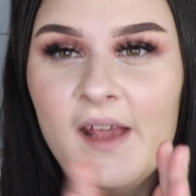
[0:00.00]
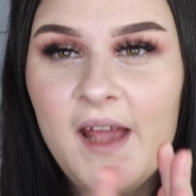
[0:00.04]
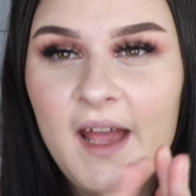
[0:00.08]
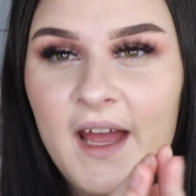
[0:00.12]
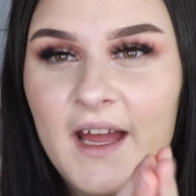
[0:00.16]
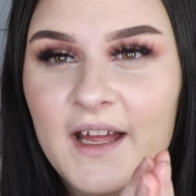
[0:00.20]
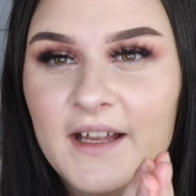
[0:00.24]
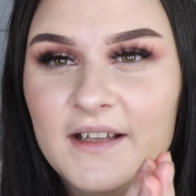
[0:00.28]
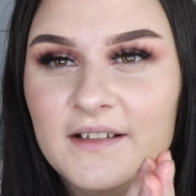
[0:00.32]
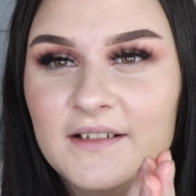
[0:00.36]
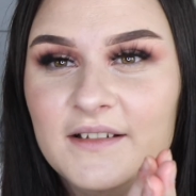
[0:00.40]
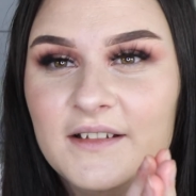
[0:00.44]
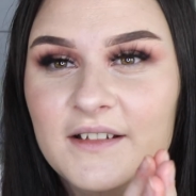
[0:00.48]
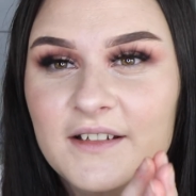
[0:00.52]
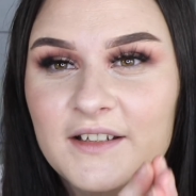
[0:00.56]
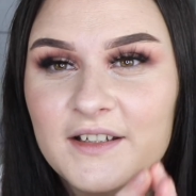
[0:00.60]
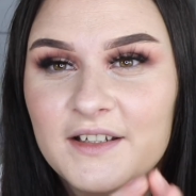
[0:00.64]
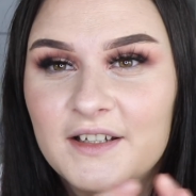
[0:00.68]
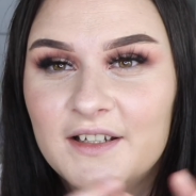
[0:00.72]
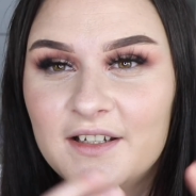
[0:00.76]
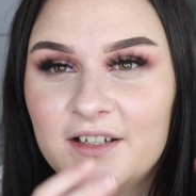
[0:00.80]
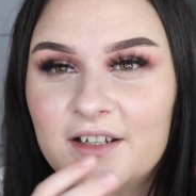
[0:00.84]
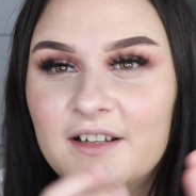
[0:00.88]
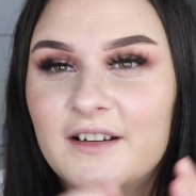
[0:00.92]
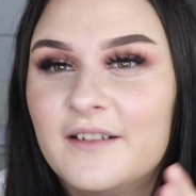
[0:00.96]
and
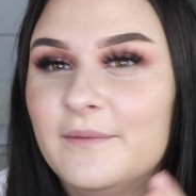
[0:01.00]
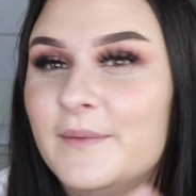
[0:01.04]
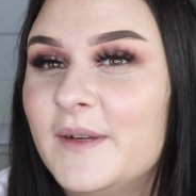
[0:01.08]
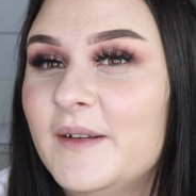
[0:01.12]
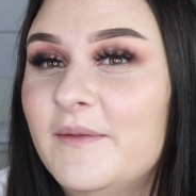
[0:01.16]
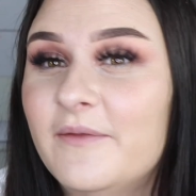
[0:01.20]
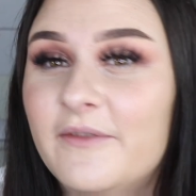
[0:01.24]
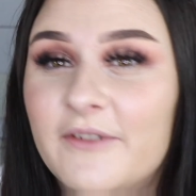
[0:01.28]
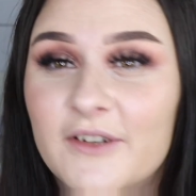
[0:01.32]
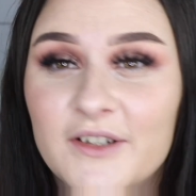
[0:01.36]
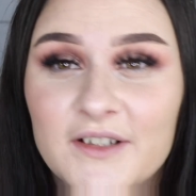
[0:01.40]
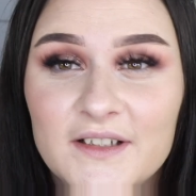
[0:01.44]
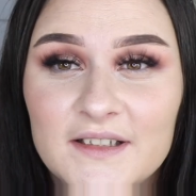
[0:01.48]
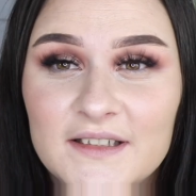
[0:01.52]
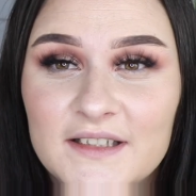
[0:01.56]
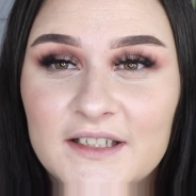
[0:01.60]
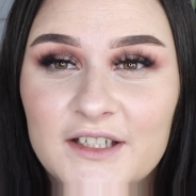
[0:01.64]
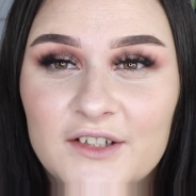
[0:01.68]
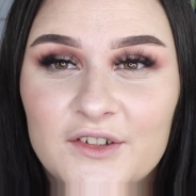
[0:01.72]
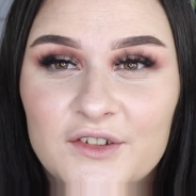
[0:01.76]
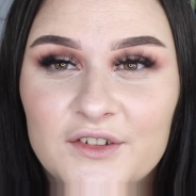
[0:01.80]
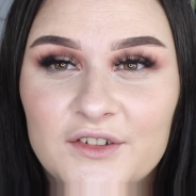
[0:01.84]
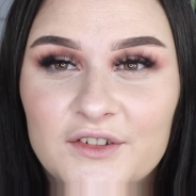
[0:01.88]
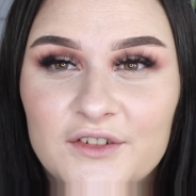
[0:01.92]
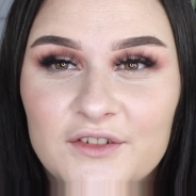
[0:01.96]
I've been focusing
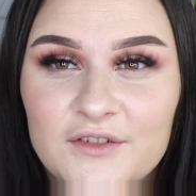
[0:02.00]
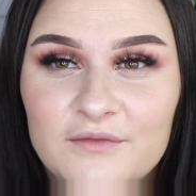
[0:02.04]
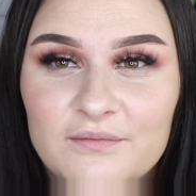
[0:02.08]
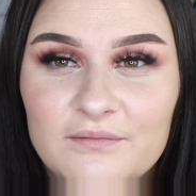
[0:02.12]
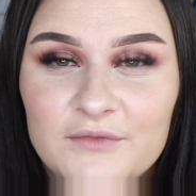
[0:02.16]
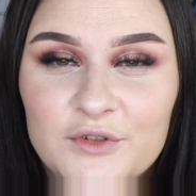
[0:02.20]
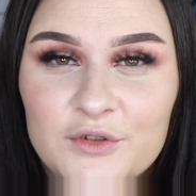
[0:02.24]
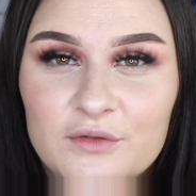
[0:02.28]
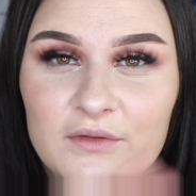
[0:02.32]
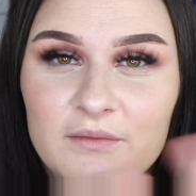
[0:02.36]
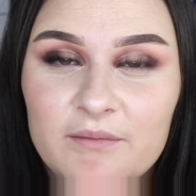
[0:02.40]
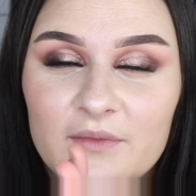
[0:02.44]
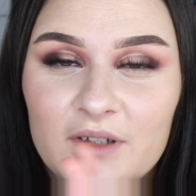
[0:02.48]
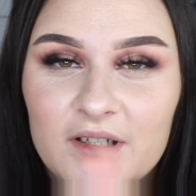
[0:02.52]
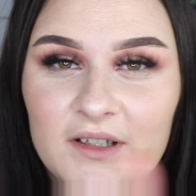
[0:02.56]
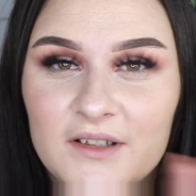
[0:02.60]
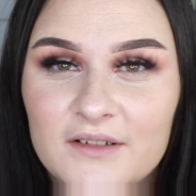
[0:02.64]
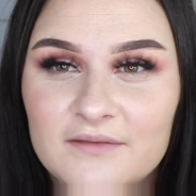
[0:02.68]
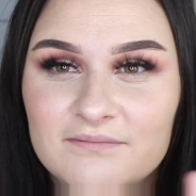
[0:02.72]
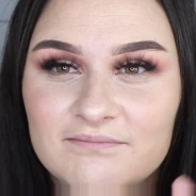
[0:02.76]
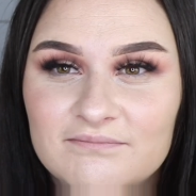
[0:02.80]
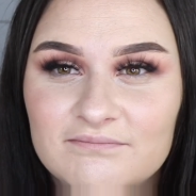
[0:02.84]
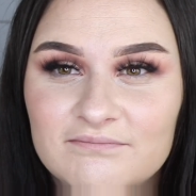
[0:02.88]
on doing my